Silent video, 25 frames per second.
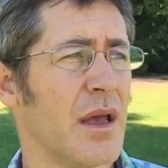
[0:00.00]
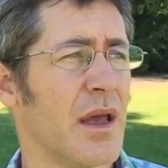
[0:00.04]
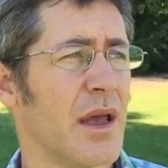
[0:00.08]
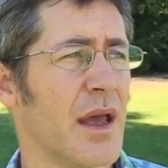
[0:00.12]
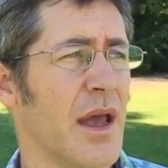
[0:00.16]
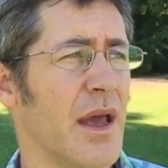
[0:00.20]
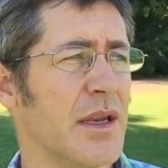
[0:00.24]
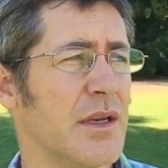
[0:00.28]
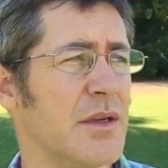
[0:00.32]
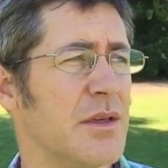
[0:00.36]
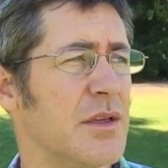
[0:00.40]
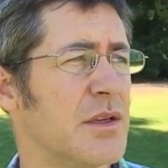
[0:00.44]

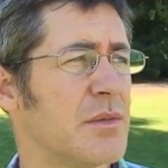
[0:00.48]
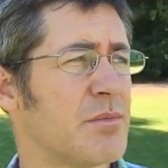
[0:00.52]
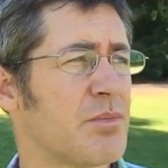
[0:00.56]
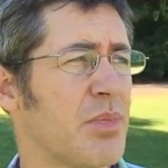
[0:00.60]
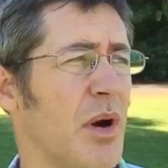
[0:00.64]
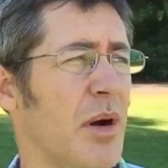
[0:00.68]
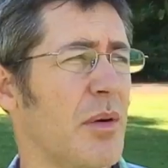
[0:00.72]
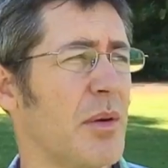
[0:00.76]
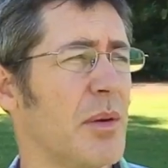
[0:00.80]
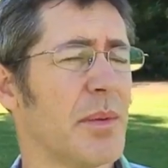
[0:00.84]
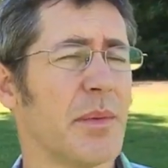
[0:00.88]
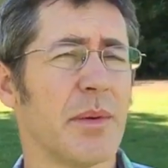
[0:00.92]
and
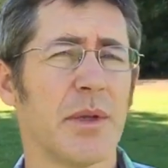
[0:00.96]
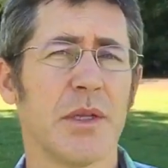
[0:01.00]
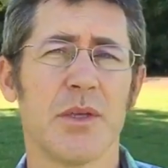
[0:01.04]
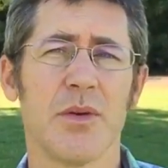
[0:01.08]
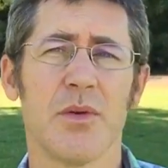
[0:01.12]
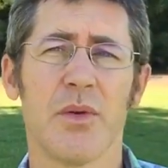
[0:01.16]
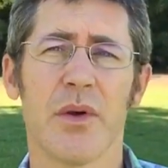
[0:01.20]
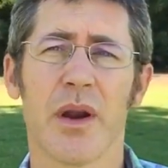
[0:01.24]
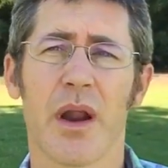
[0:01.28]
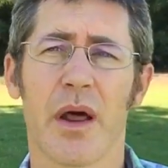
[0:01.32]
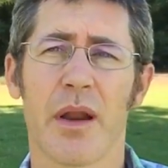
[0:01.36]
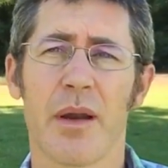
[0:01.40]
probably
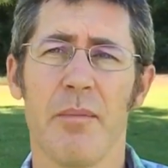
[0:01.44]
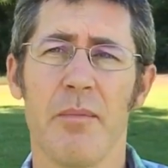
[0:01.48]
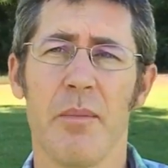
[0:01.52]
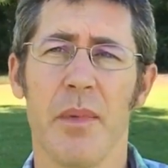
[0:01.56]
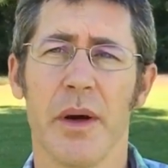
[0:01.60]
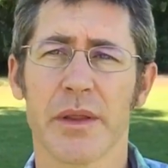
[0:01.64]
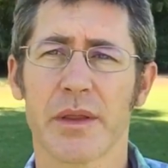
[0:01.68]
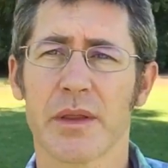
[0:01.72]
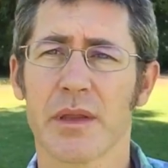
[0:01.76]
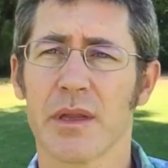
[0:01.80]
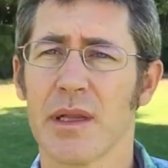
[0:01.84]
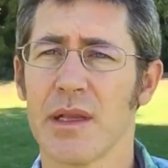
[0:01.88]
do it on a
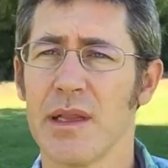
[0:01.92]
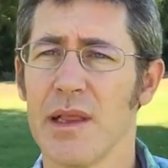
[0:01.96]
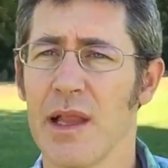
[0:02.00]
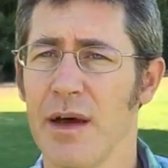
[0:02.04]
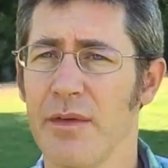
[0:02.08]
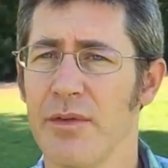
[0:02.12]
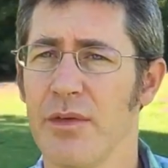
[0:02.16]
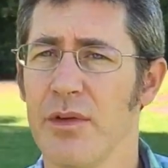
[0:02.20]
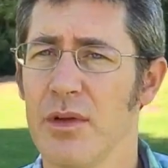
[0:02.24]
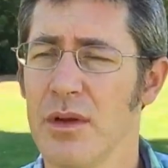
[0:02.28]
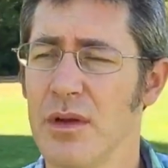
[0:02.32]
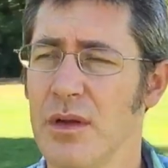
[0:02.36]
monthly
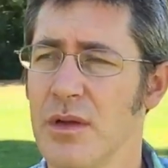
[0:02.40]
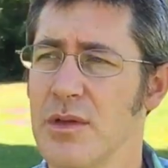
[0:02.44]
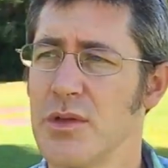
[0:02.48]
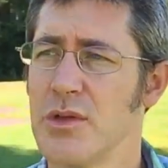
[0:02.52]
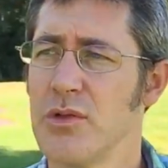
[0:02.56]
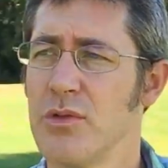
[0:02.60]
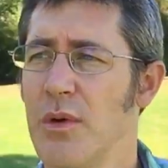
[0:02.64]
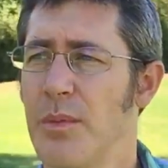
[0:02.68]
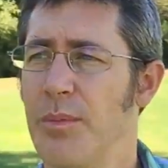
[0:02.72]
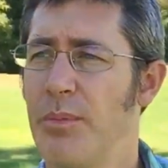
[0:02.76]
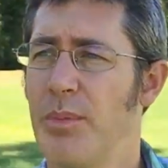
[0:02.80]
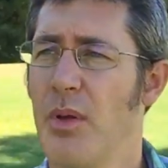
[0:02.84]
level,
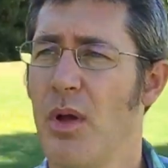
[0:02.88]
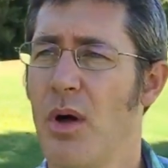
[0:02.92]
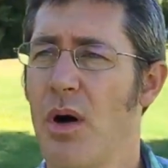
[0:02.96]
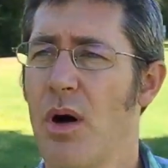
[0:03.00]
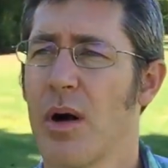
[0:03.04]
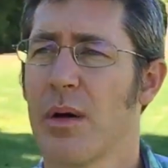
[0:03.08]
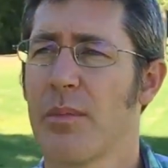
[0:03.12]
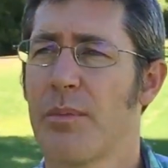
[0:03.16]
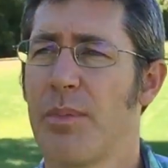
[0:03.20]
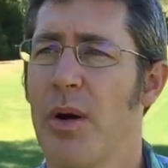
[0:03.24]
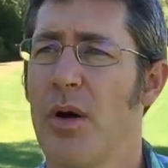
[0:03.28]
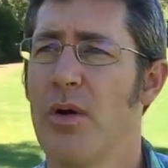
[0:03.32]
do a
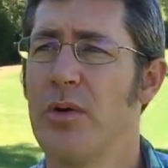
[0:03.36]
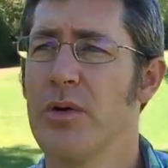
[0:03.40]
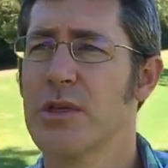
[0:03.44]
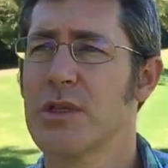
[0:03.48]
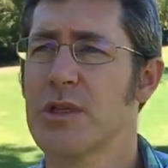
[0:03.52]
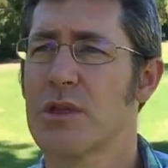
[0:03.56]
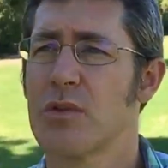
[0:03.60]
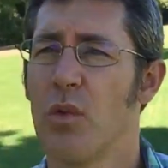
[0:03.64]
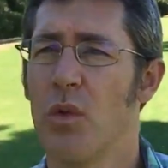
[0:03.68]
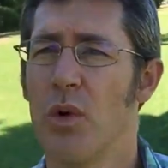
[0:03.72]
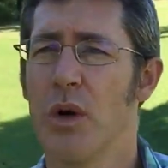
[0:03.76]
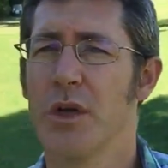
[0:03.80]
blog
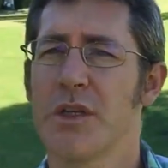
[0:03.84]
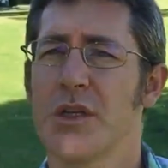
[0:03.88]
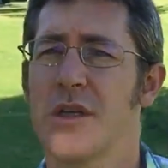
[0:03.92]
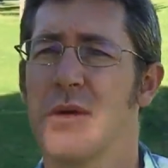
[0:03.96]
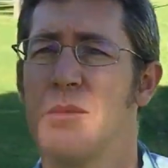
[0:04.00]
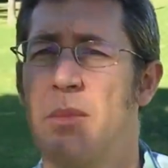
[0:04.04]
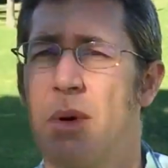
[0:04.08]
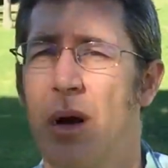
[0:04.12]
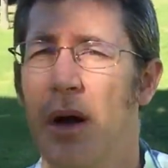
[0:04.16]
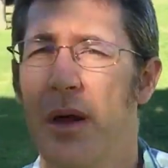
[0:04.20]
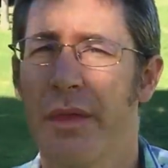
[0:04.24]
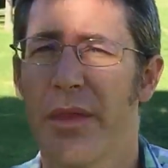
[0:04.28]
post once a
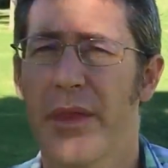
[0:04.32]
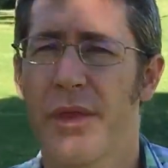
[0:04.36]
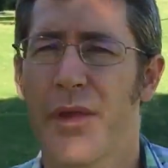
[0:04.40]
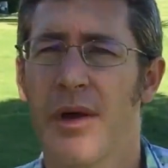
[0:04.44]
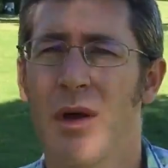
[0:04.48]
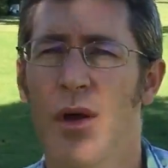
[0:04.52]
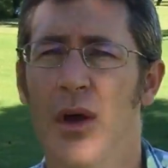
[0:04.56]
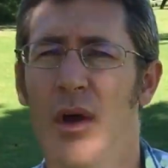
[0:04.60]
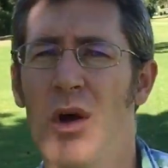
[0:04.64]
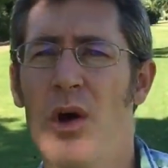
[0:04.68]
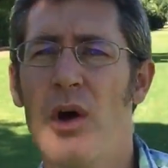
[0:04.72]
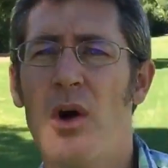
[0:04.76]
month
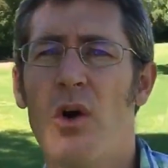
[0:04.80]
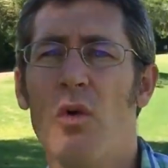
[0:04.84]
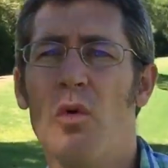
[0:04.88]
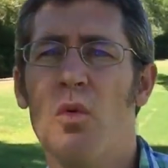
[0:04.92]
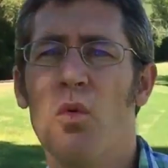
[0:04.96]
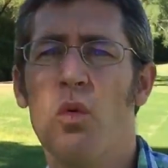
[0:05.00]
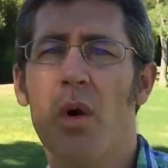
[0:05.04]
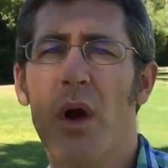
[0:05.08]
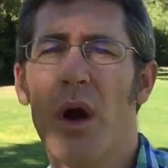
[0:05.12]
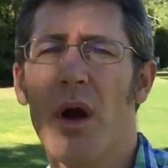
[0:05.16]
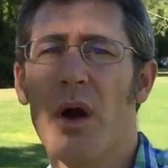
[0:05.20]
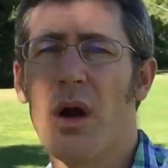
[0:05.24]

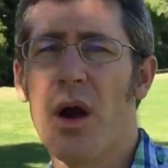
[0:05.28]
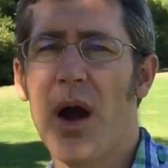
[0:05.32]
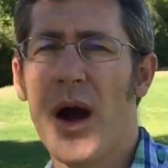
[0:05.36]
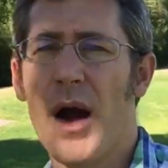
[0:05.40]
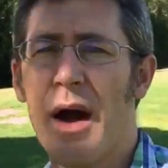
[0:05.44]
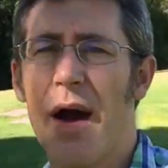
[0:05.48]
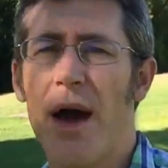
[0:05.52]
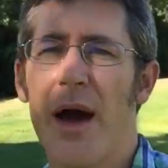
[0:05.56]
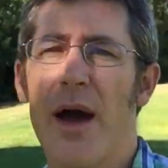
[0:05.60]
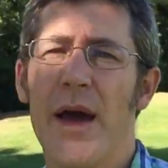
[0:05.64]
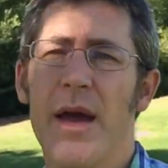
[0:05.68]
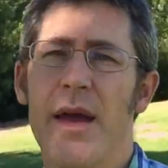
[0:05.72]
where
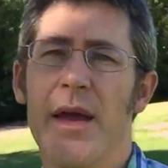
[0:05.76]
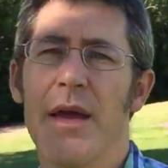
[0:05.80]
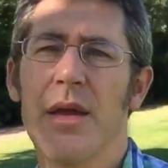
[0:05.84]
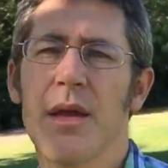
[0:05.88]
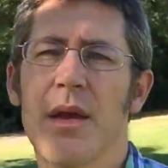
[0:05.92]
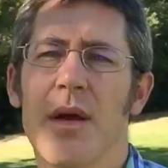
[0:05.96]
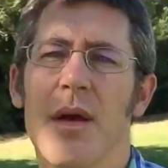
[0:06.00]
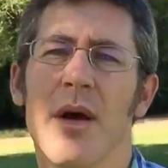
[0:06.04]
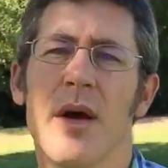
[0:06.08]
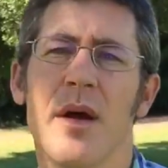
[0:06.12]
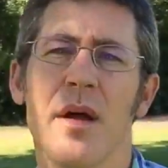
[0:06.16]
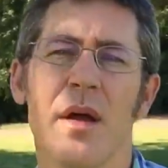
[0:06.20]
I